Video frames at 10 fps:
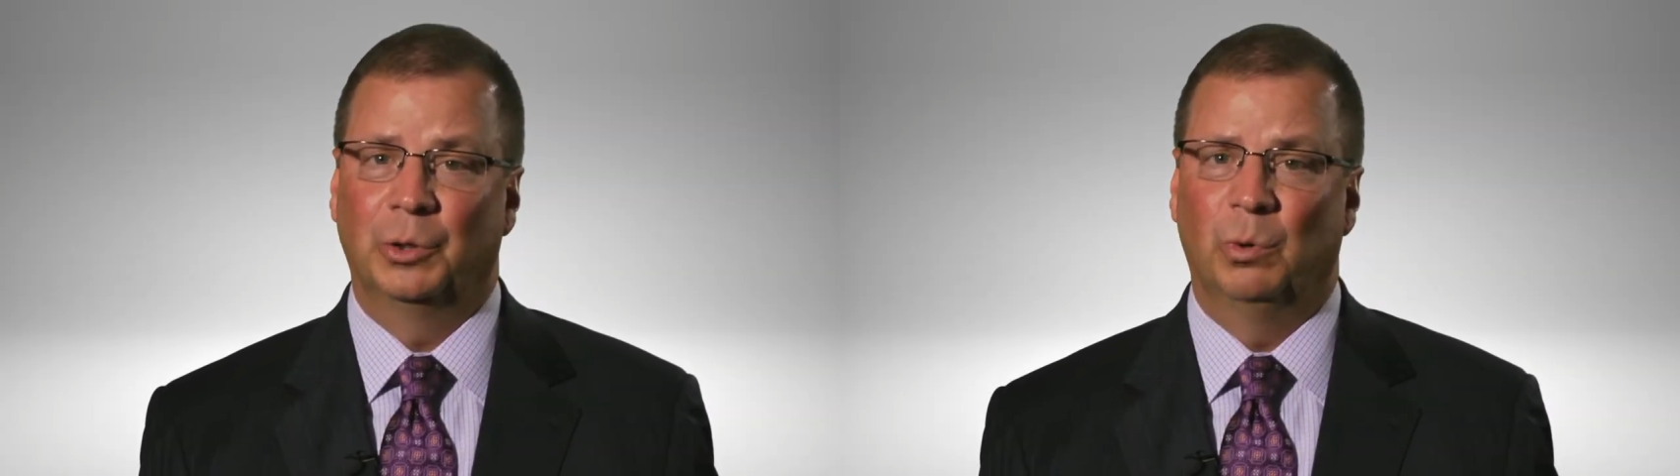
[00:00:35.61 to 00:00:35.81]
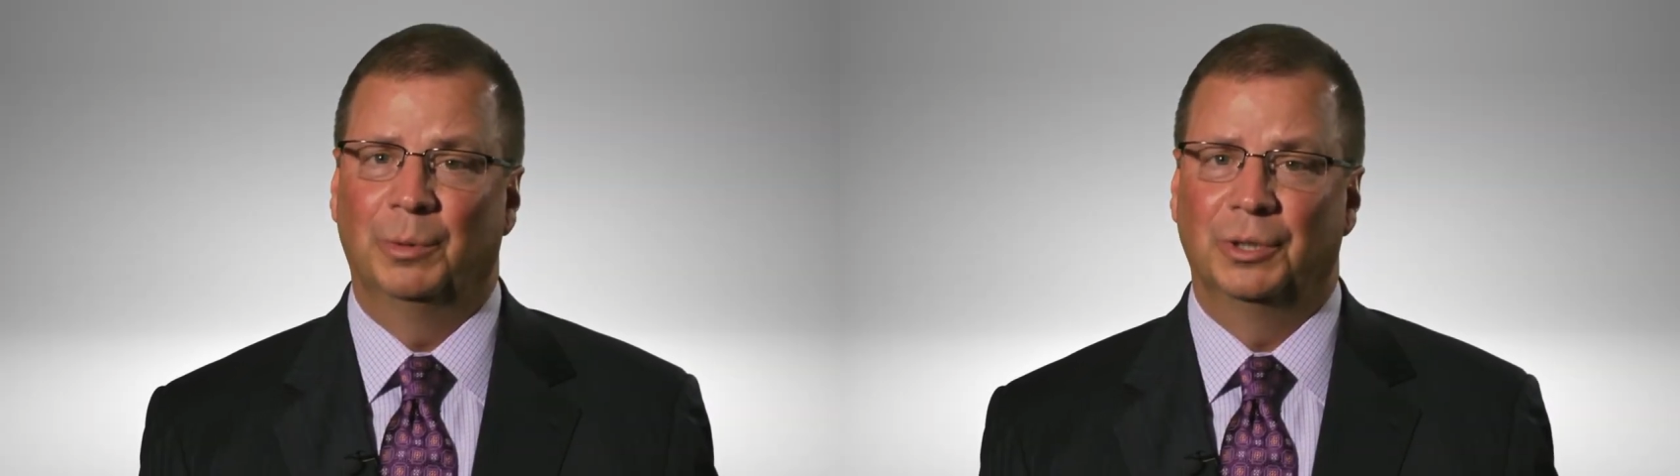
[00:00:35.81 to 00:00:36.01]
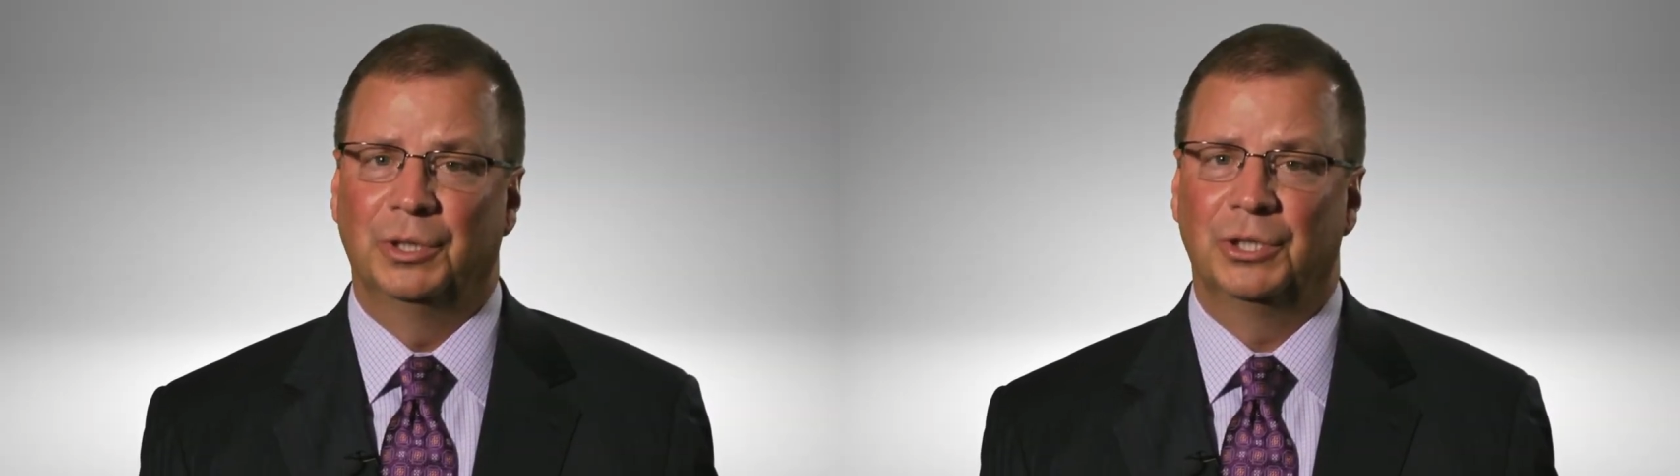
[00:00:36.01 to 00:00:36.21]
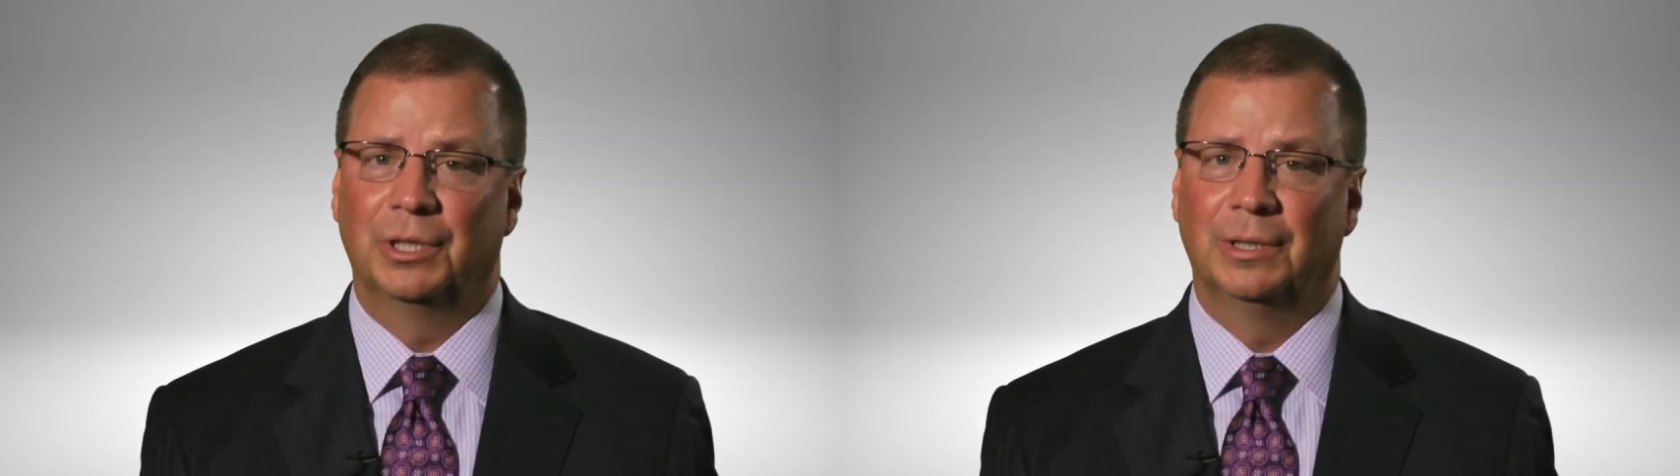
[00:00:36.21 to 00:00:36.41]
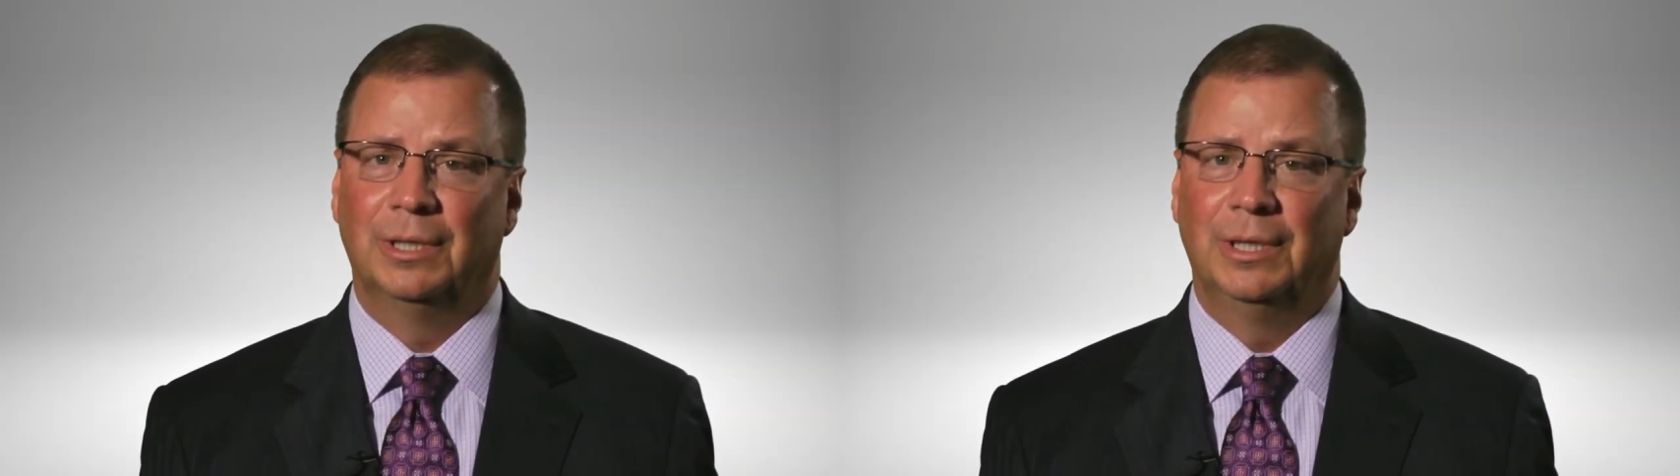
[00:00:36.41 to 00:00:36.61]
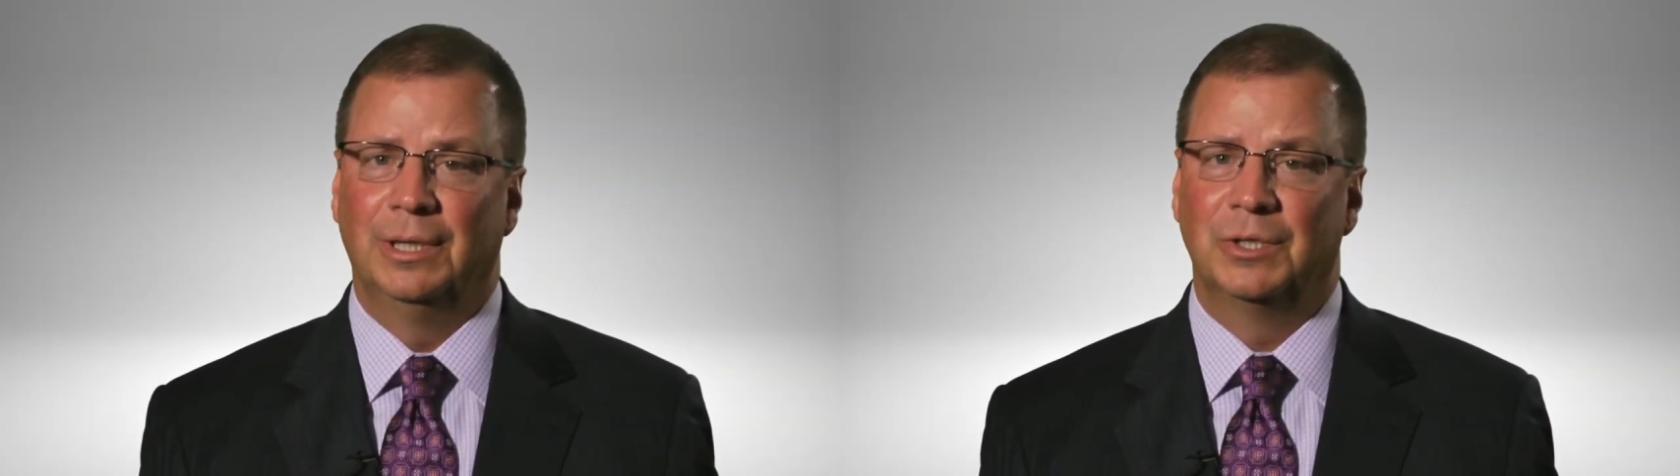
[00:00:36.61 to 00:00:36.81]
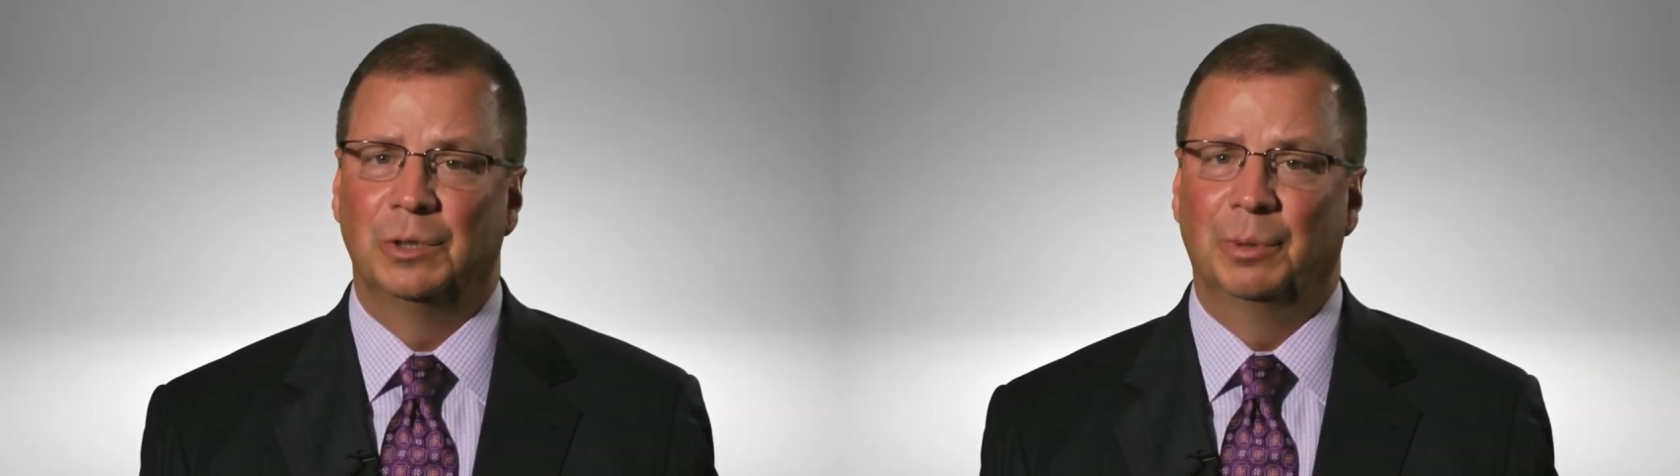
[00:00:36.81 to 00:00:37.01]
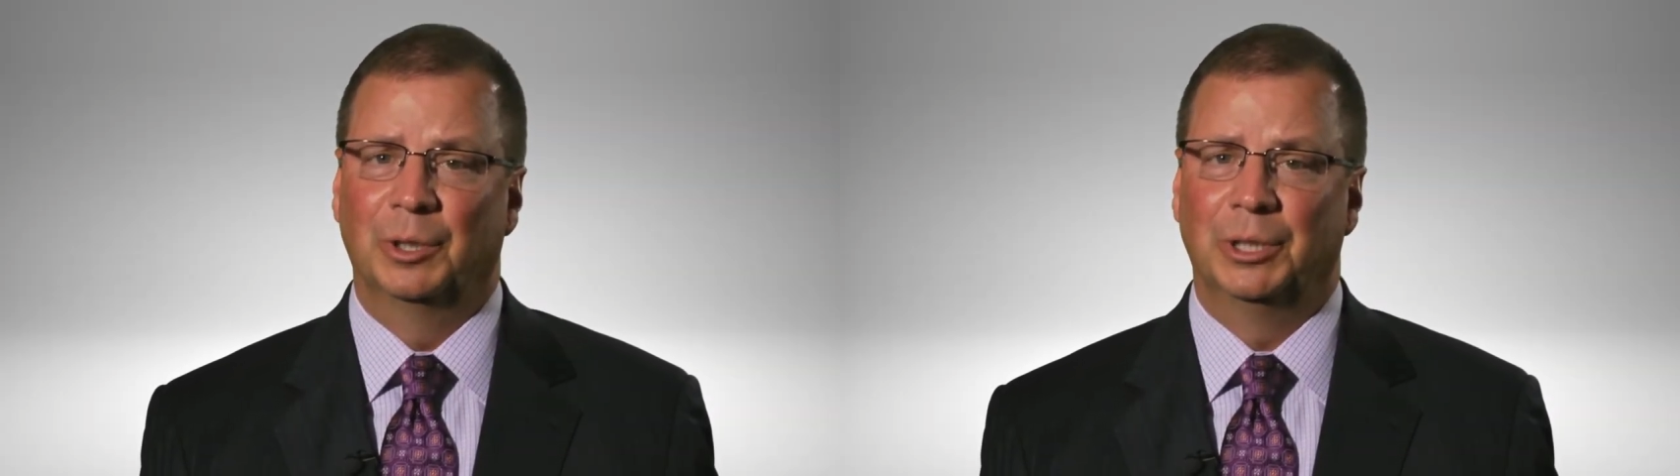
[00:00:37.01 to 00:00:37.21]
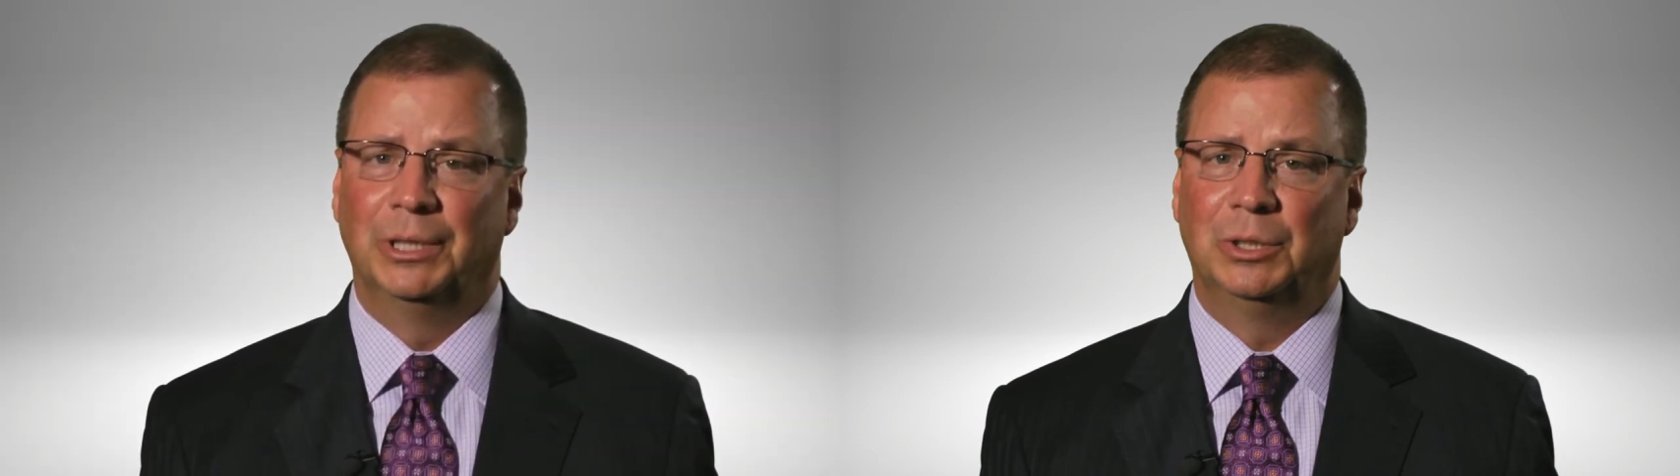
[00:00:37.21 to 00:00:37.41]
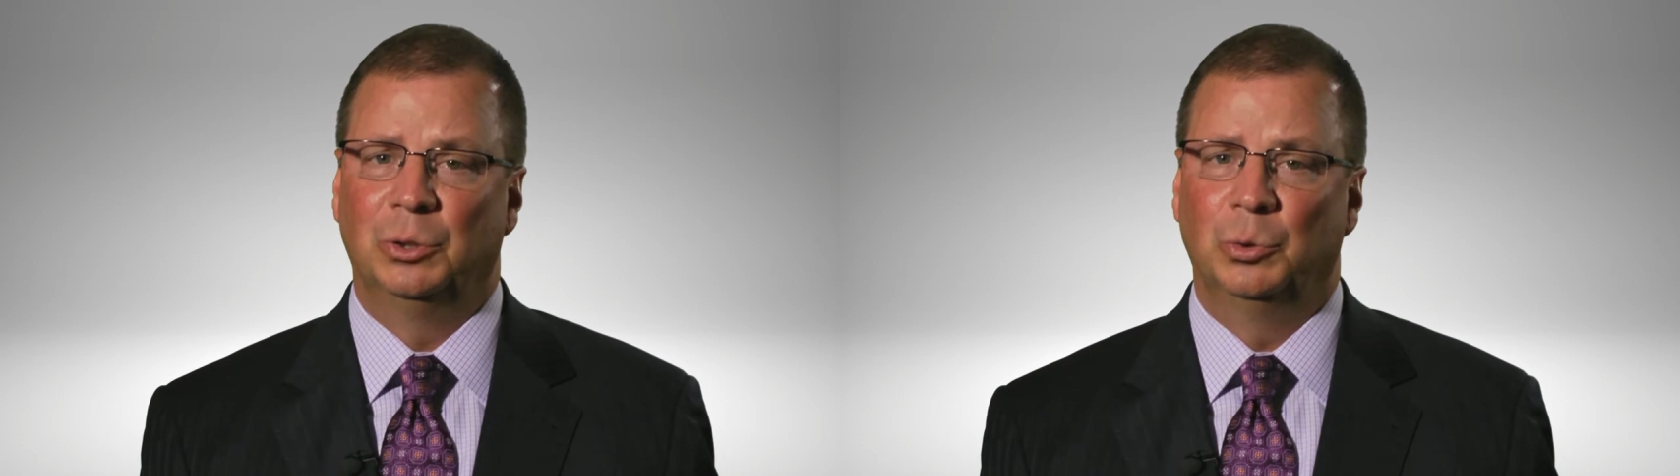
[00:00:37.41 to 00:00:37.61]
and equipment leasing is the
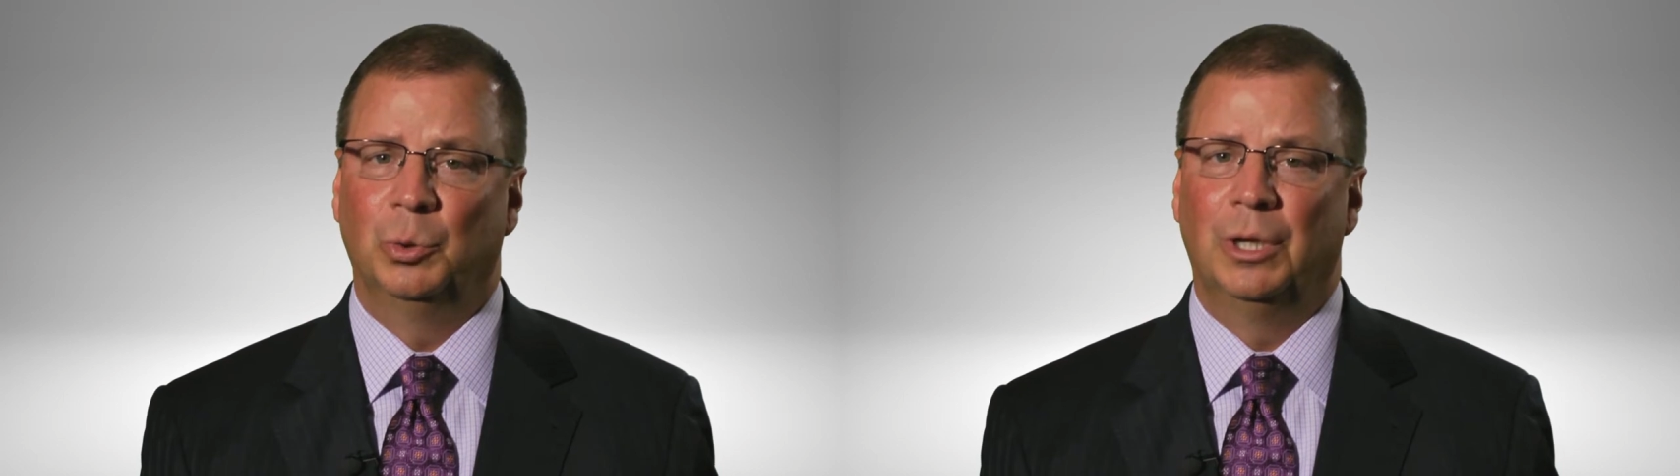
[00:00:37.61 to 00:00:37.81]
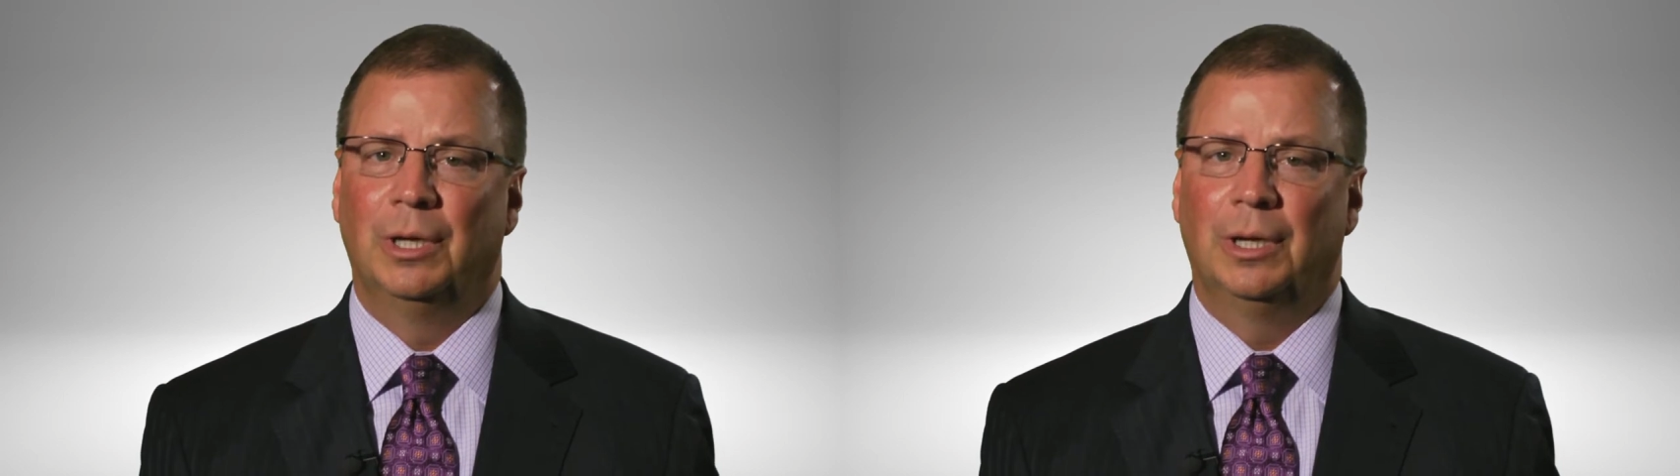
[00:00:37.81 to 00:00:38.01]
ability to